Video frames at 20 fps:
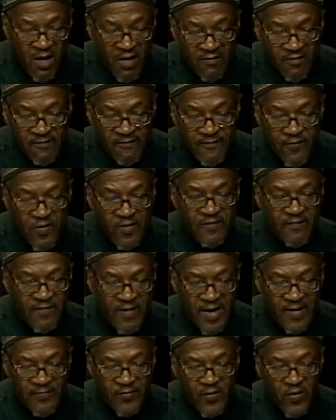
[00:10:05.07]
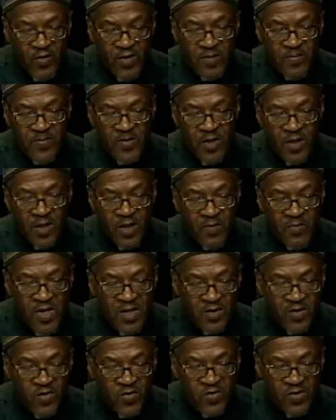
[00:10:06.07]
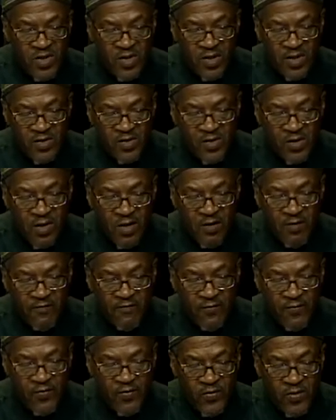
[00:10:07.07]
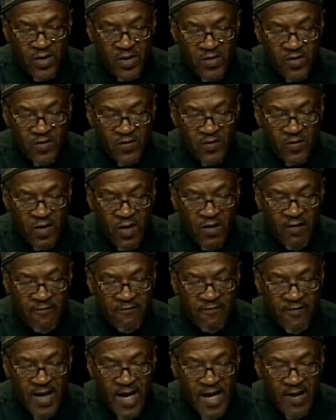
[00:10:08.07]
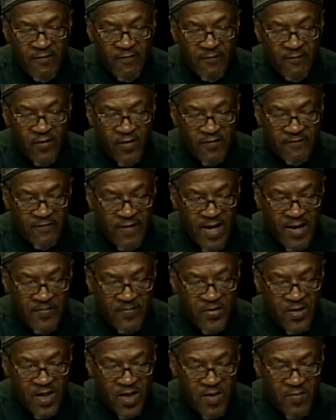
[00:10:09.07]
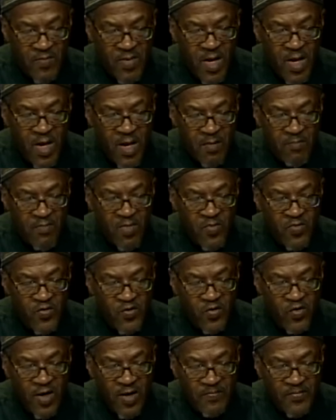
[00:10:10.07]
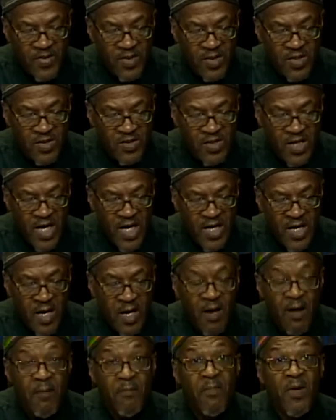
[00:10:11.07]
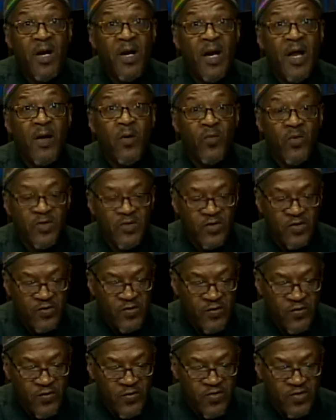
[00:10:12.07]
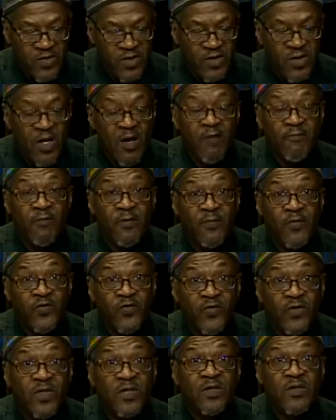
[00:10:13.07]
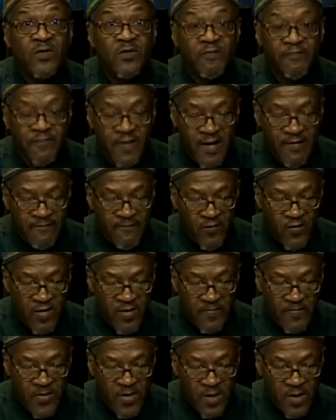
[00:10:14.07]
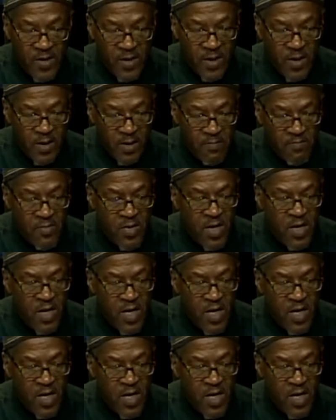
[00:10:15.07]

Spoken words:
from 4 to 5:30 p.m. On Tuesday, it's from 3 to 5:45 p.m. Member drop-in is on Monday, Wednesdays, and Thursday from 3 to 5:40 p.m.